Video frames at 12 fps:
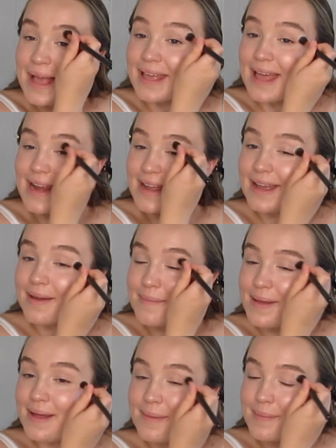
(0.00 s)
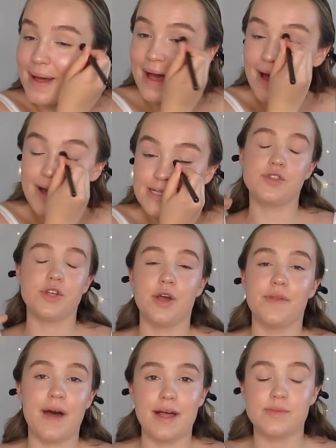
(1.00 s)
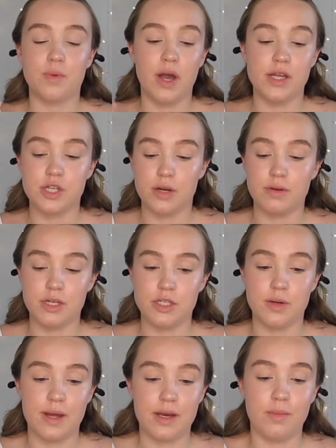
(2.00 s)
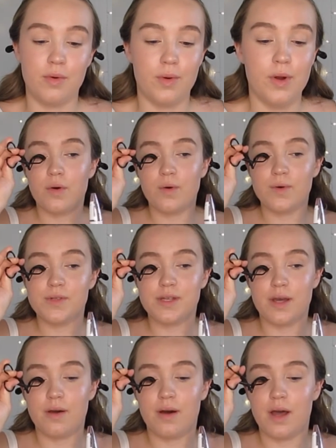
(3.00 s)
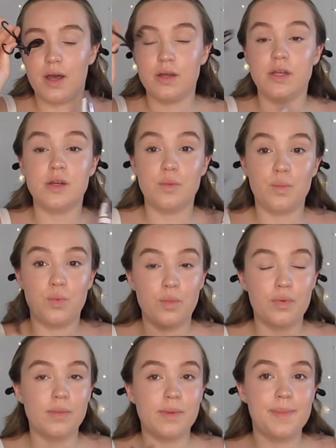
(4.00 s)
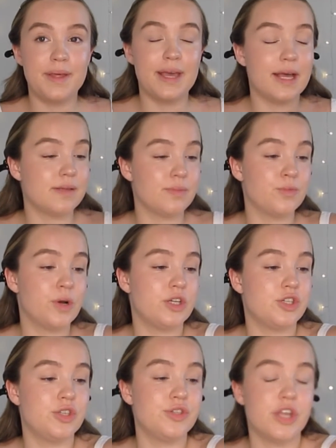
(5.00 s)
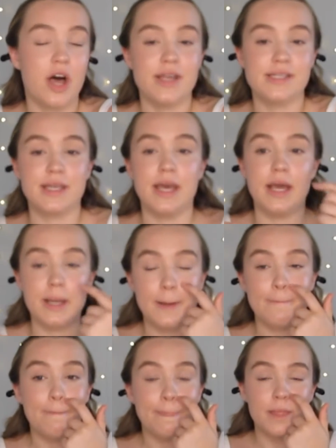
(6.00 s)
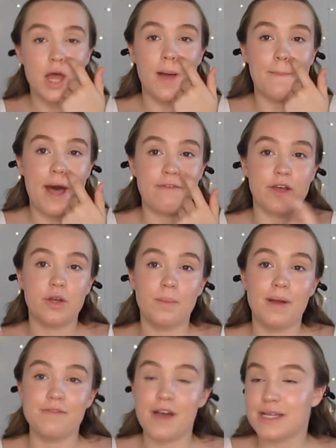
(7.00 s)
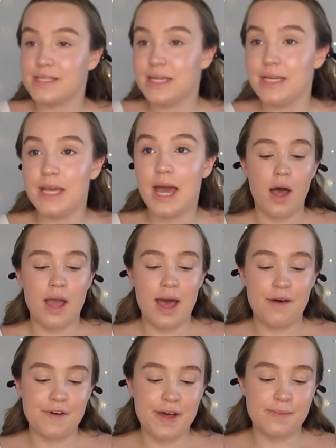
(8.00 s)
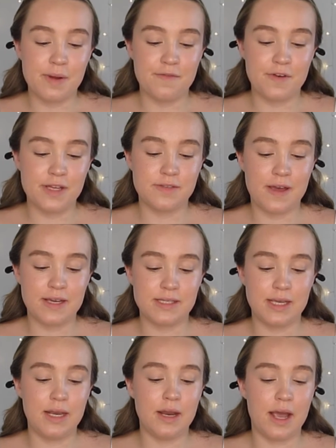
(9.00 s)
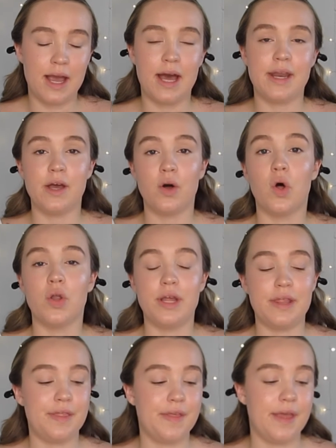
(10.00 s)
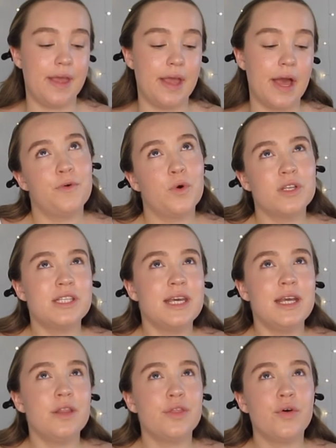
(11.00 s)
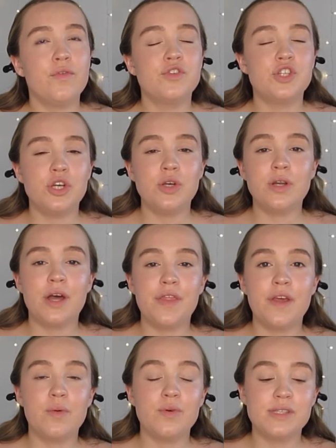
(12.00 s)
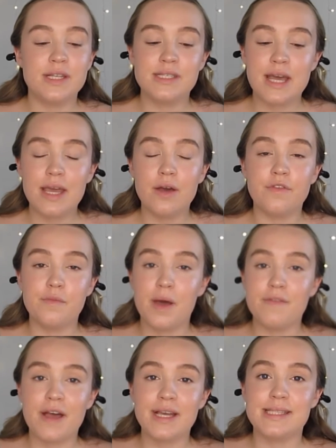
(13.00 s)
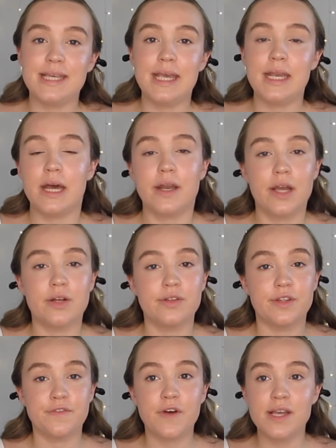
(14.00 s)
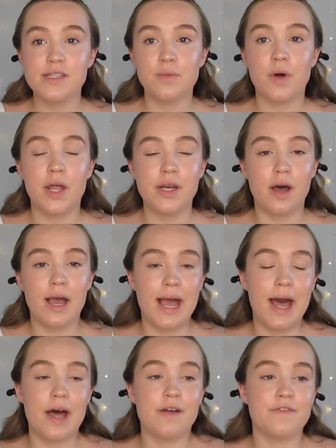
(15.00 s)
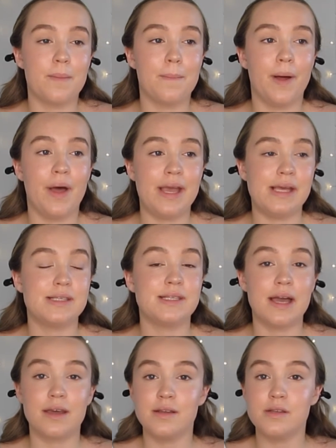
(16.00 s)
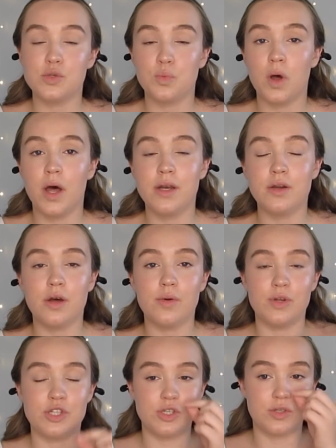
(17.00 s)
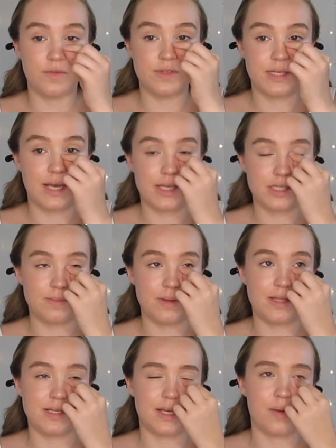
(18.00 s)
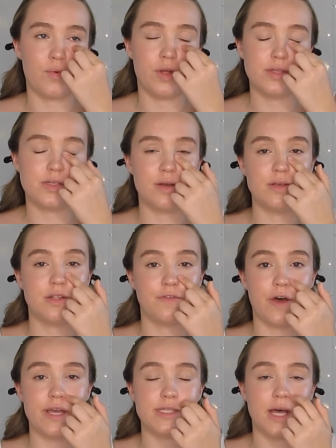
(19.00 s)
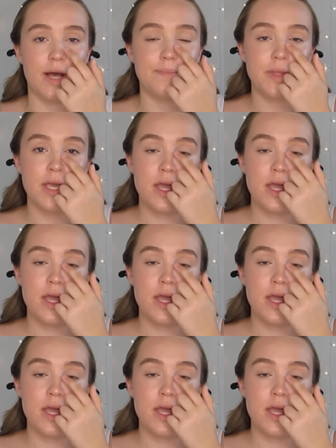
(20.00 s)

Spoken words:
getting a bit bad, so that's why I don't really do it anymore. Also, I will probably get some questions asking, have I got my vaccine yet? I have had my first vaccine. I had it on the 14th of June, I think was the date of my vaccine, and I got the Pfizer one. I have my second one, which is obviously has to be the same one, so it's the Pfizer.